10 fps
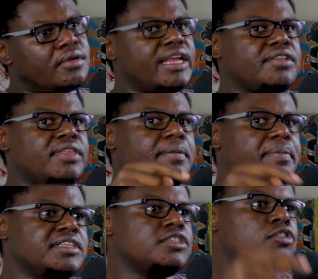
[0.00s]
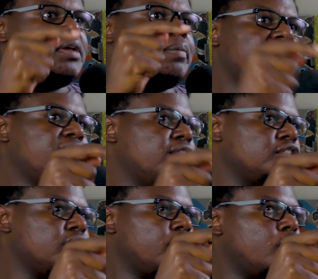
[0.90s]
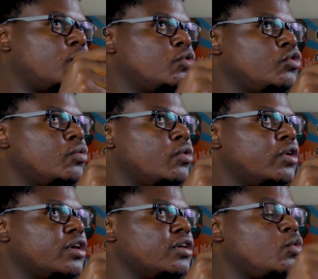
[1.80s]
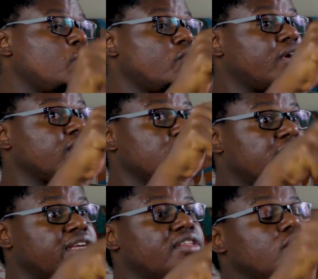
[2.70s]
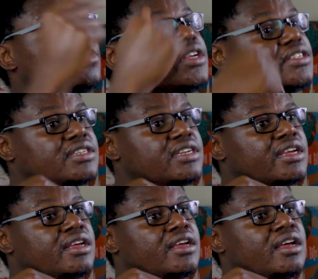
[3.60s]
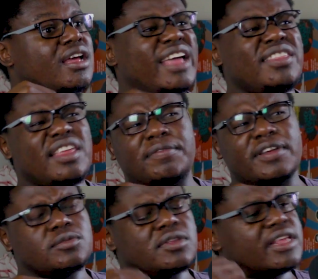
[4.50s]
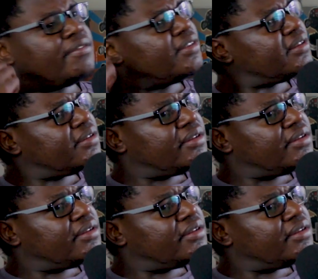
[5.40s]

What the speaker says: Like, that ability to be a better version of who you were, who you are today than you were yesterday. I think that fight's worth having.